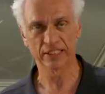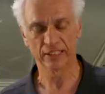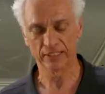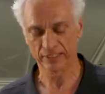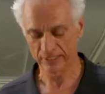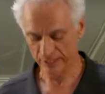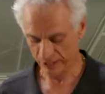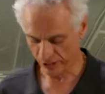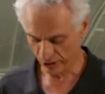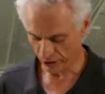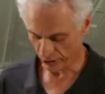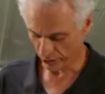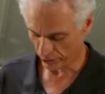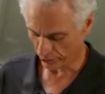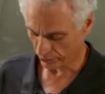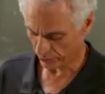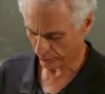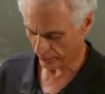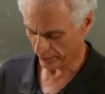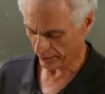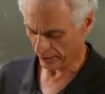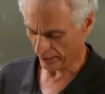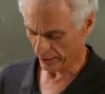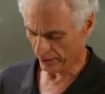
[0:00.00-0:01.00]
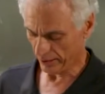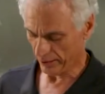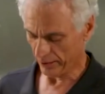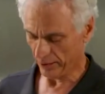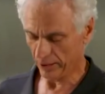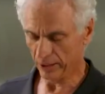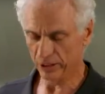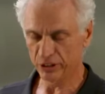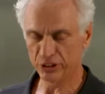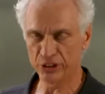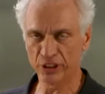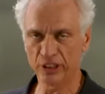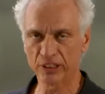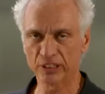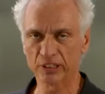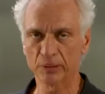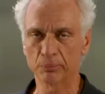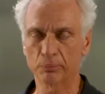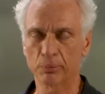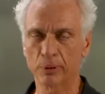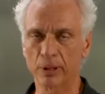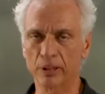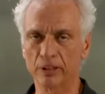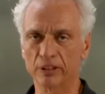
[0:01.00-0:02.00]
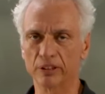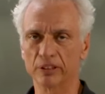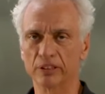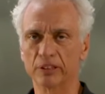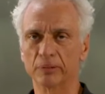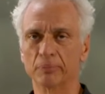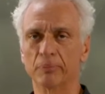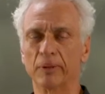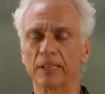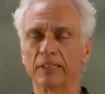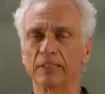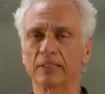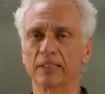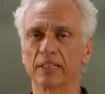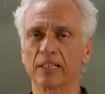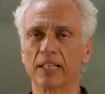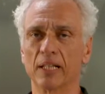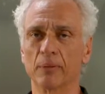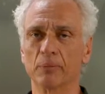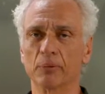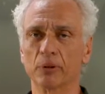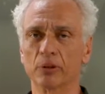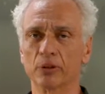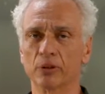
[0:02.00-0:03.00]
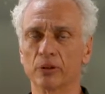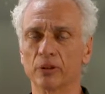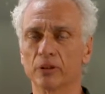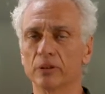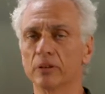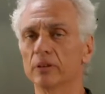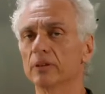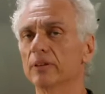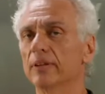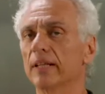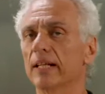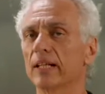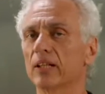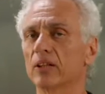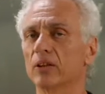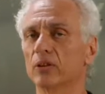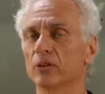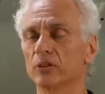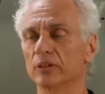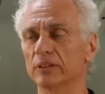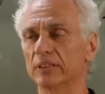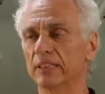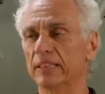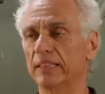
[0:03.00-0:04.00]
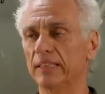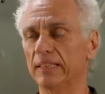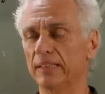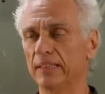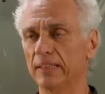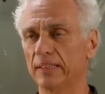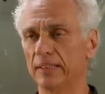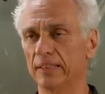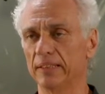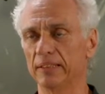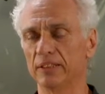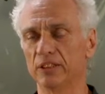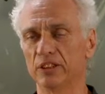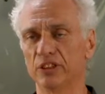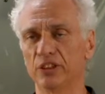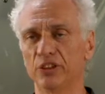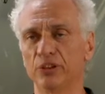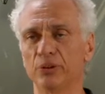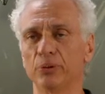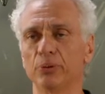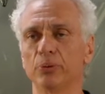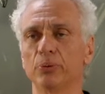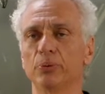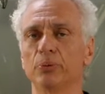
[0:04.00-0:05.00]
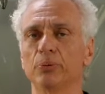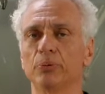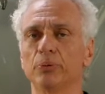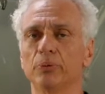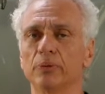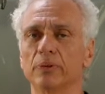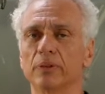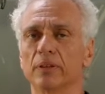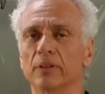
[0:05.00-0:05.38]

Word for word: on this too, uh, Justin Brothers makes a chemical that goes into